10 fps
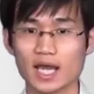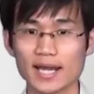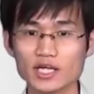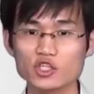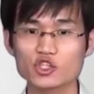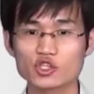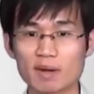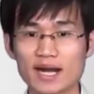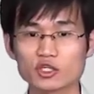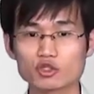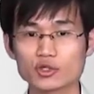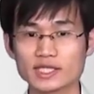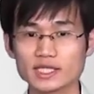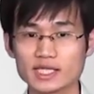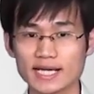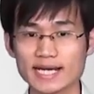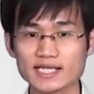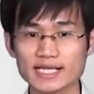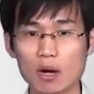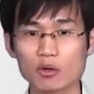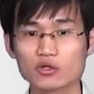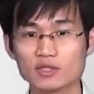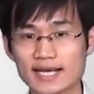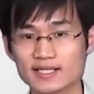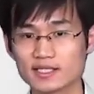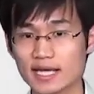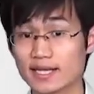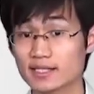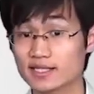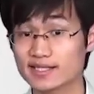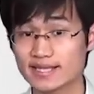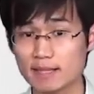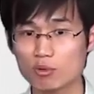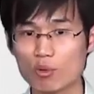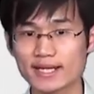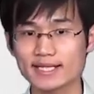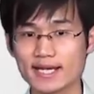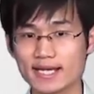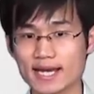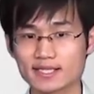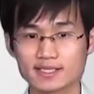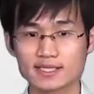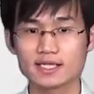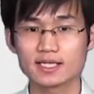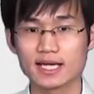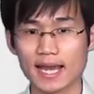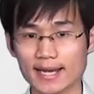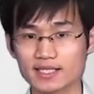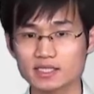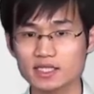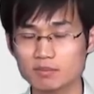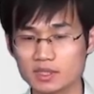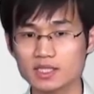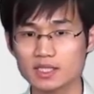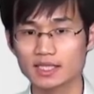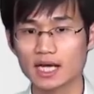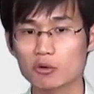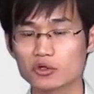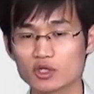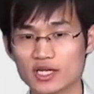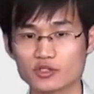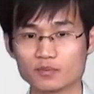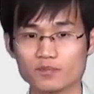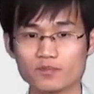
Each span tree is calculated in the same way as the STP calculation.